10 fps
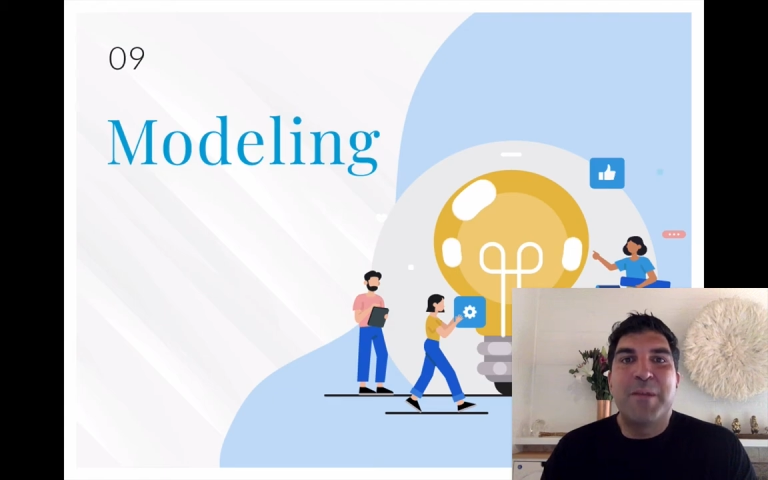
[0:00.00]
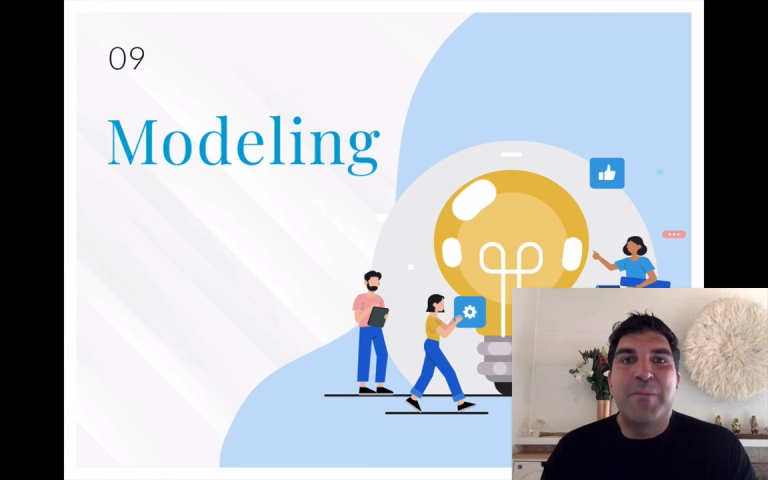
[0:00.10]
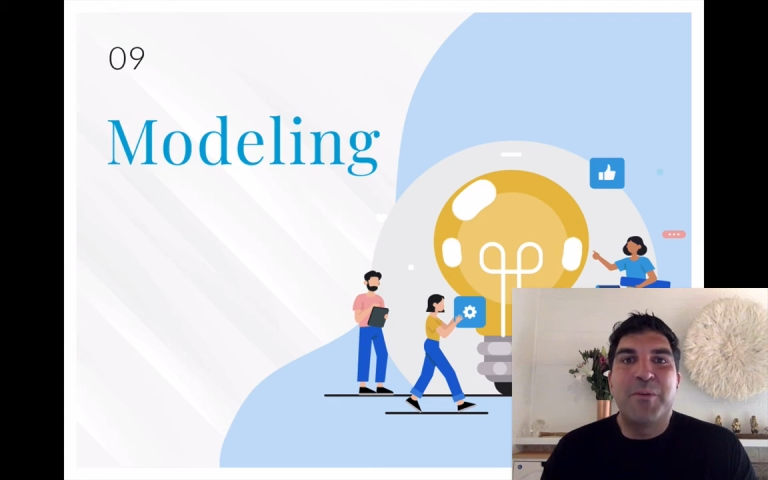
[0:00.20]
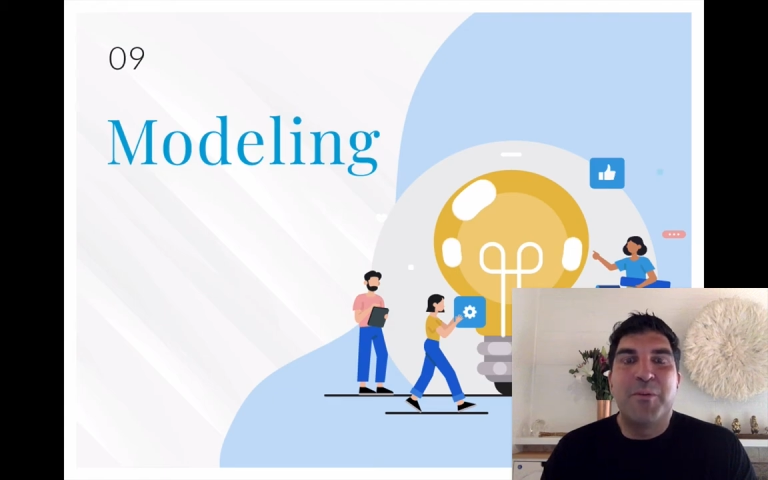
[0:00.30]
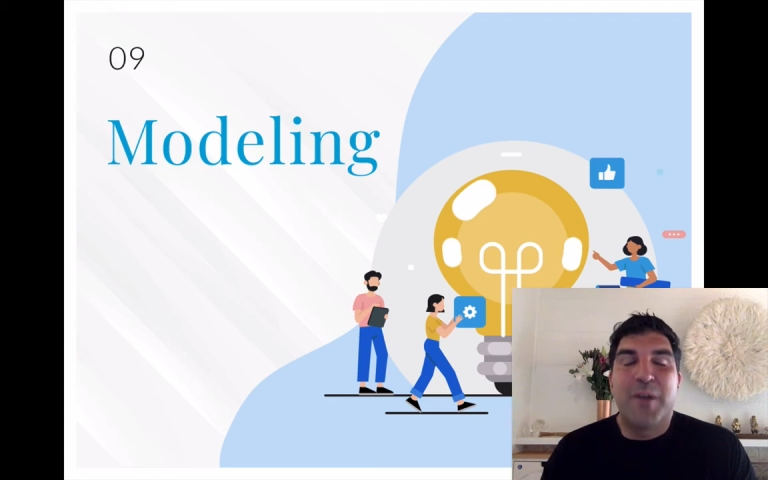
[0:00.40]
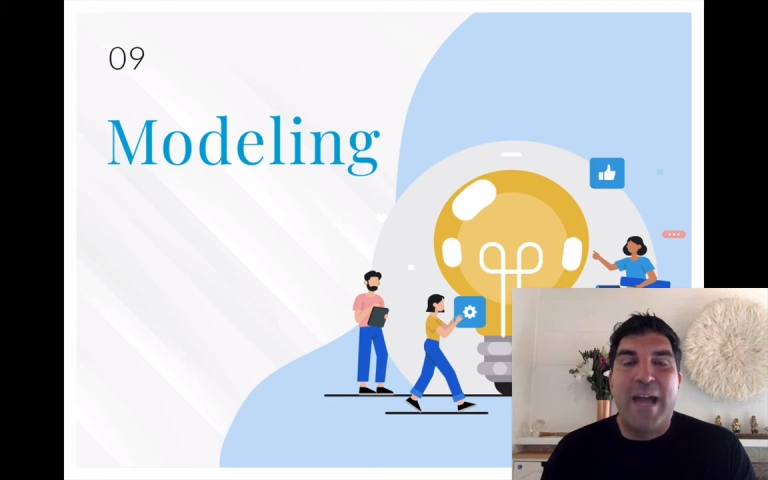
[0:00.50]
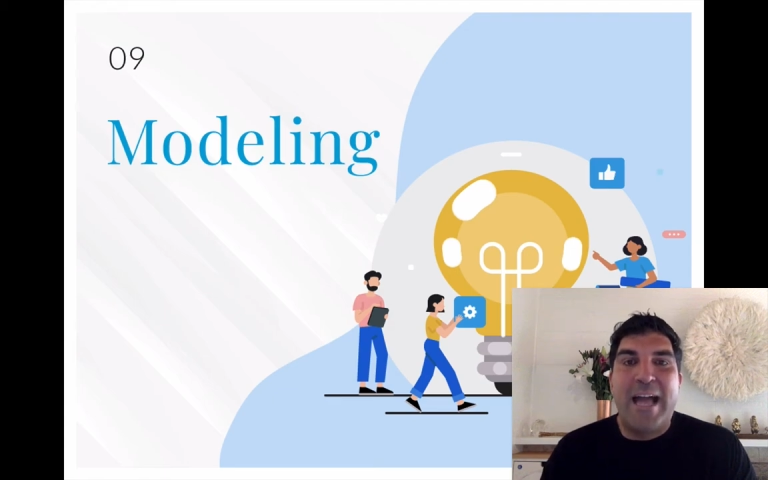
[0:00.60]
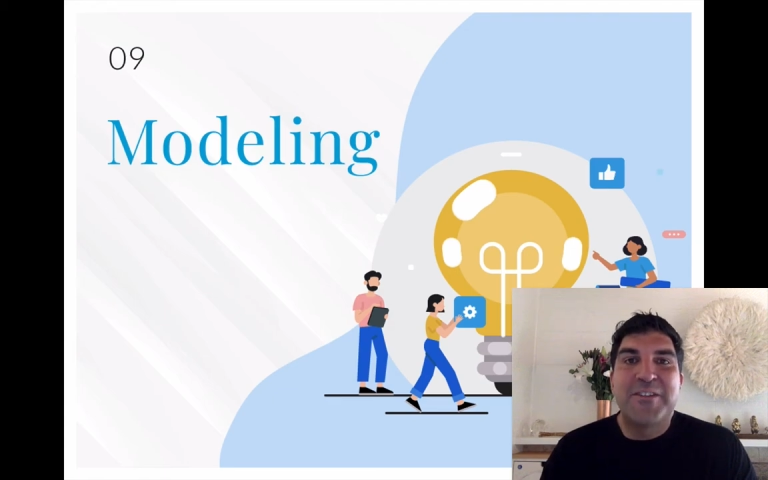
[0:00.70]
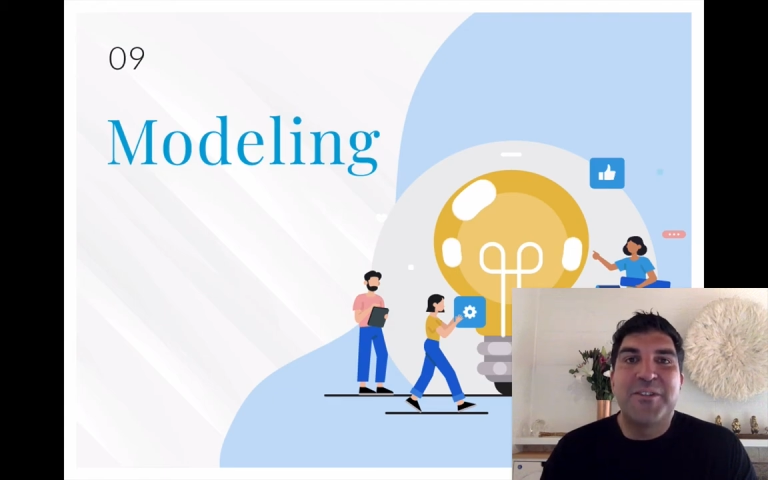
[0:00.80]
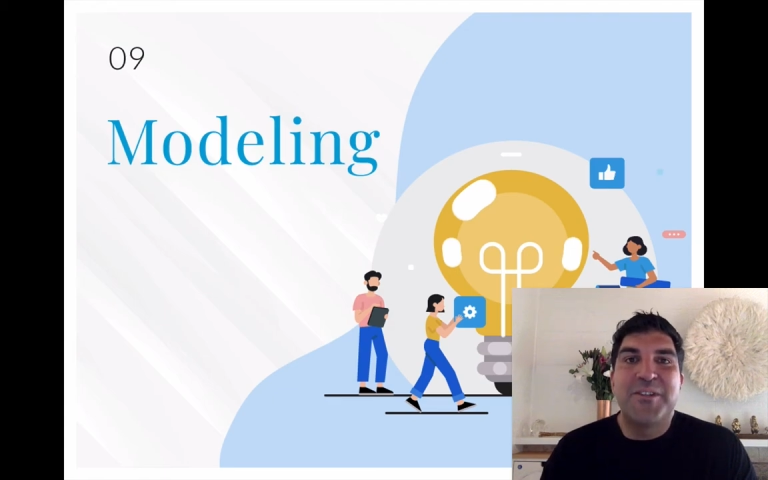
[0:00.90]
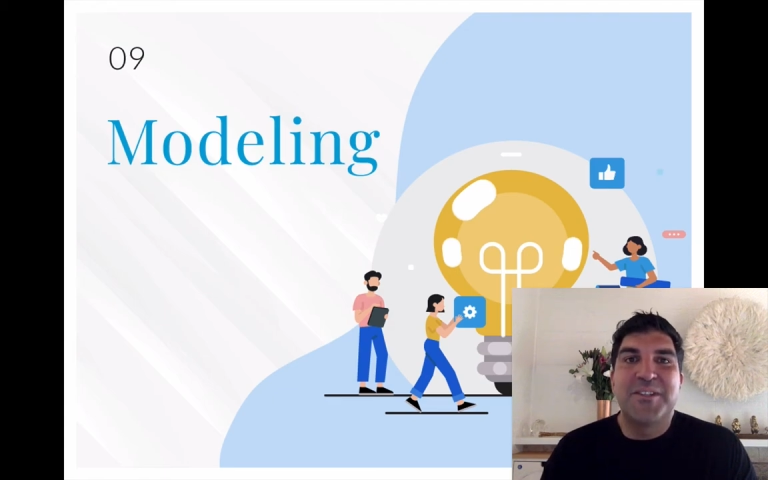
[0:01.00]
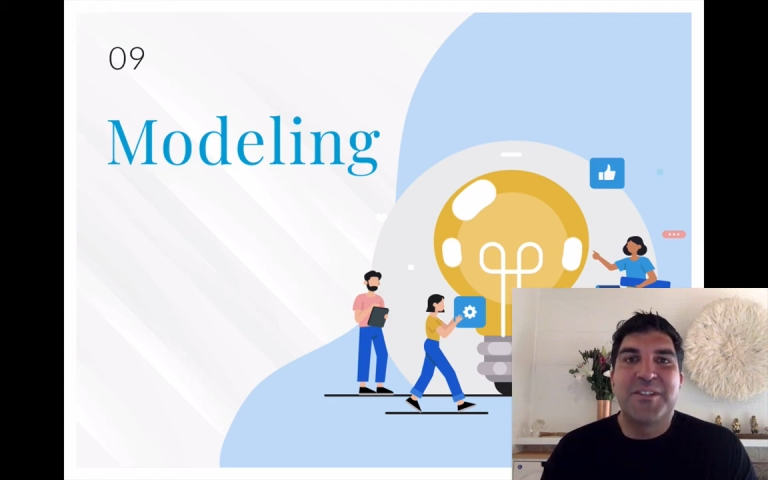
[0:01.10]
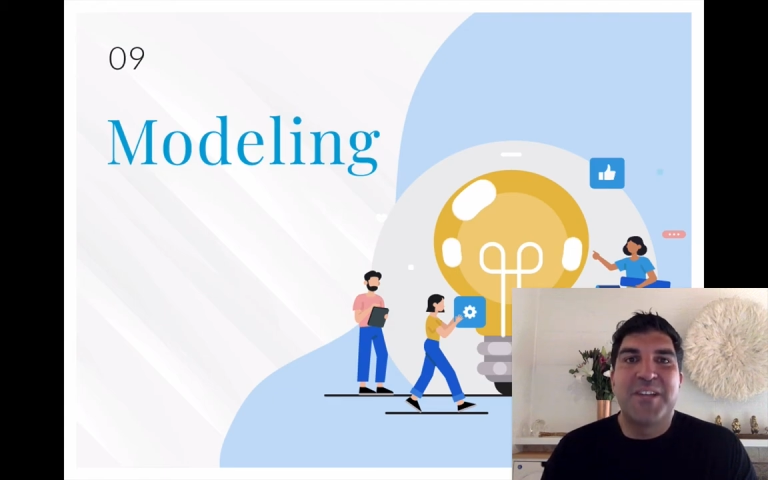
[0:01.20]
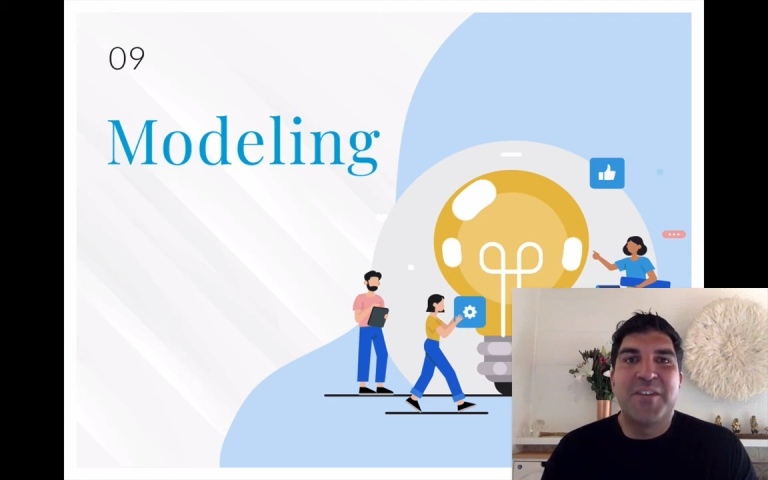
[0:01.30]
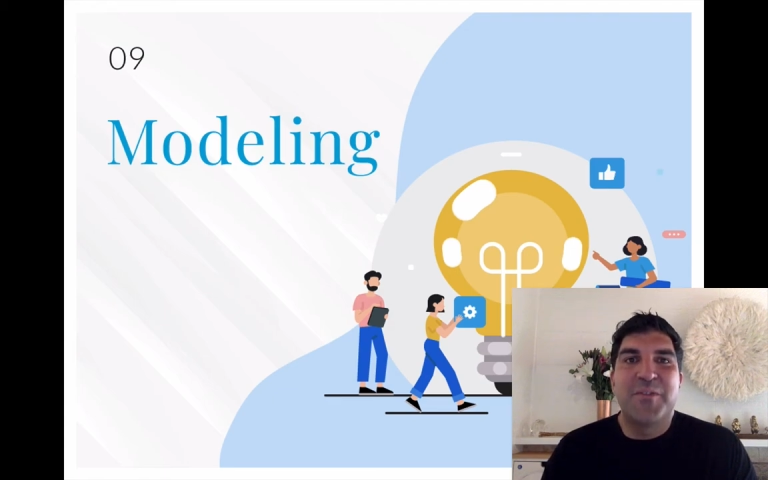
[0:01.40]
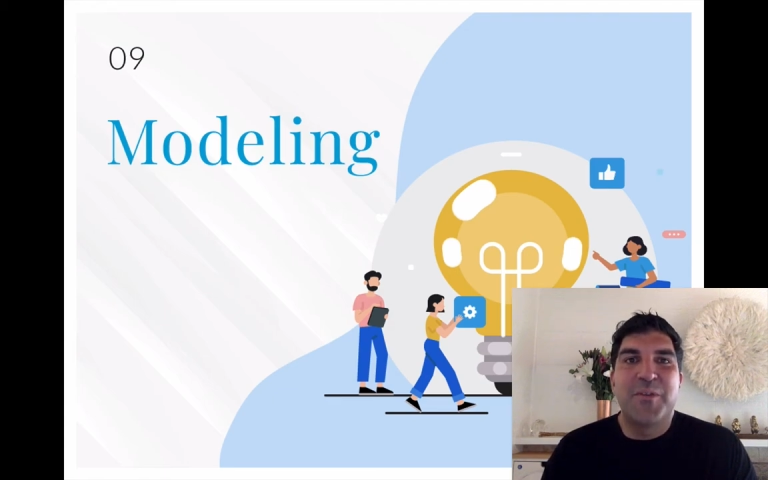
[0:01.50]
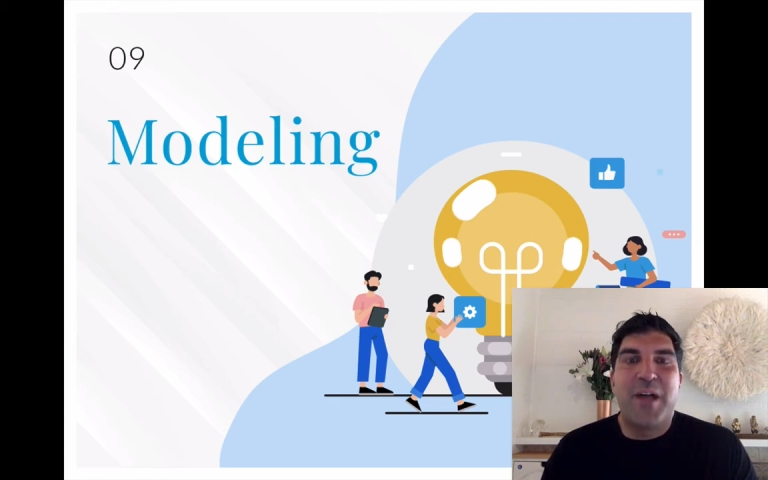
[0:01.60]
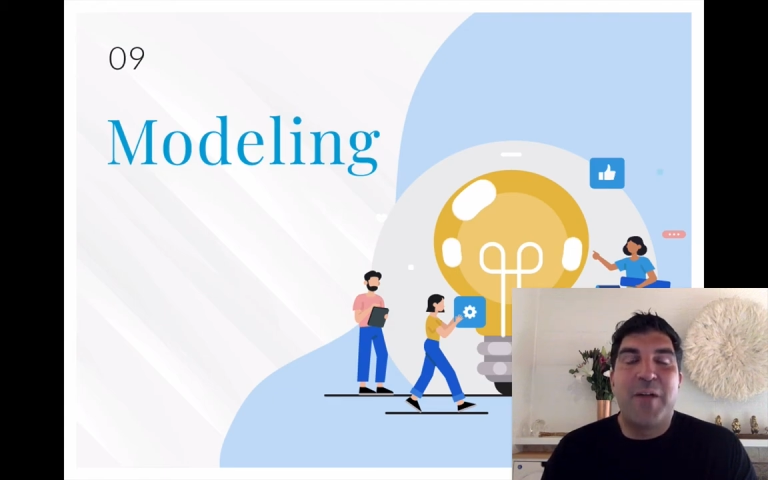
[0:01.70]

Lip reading: people who are actually successful.